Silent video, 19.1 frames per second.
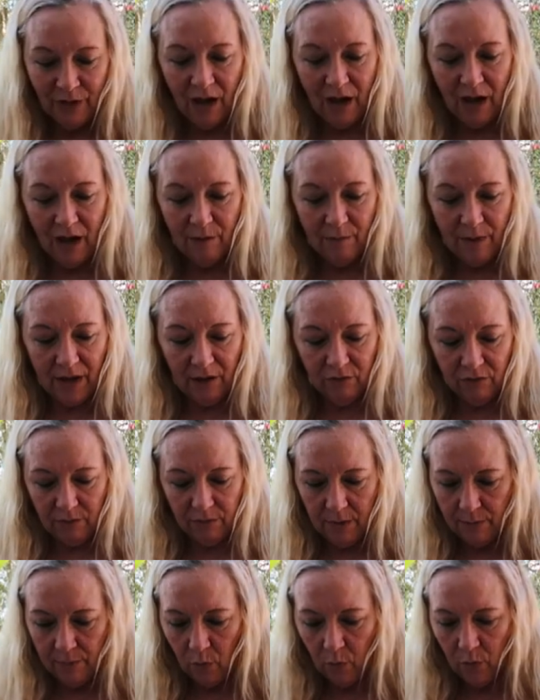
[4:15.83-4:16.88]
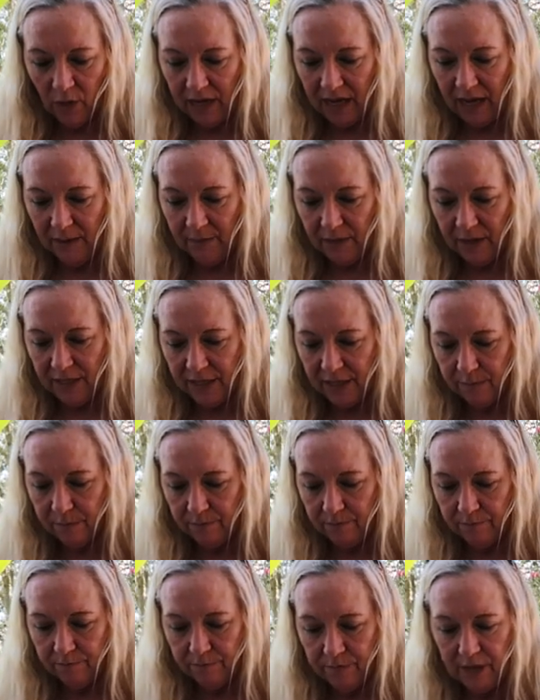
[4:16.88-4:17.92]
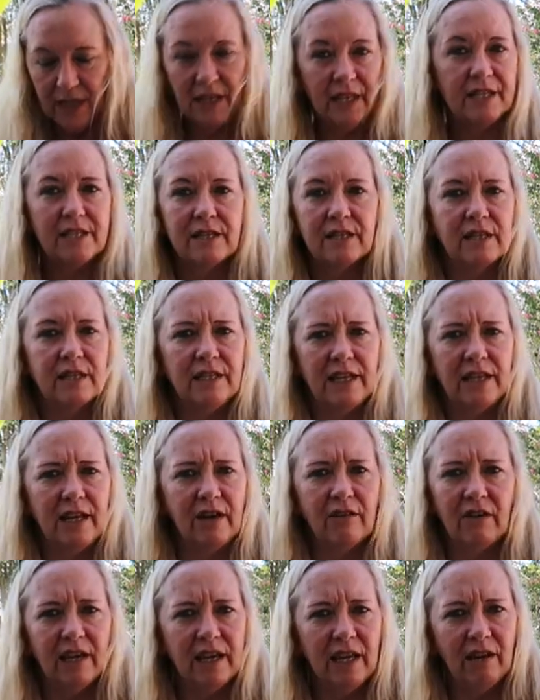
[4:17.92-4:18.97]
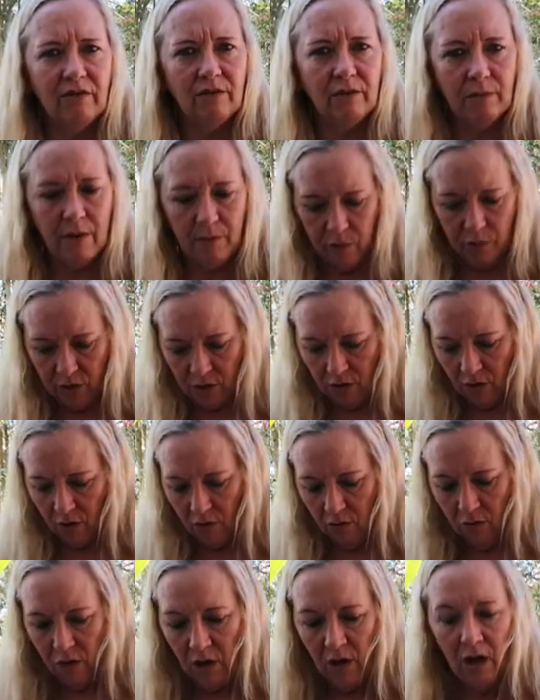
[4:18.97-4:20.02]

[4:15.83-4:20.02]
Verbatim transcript: Um, I don't remember what came in this in this container. I can't remember it all.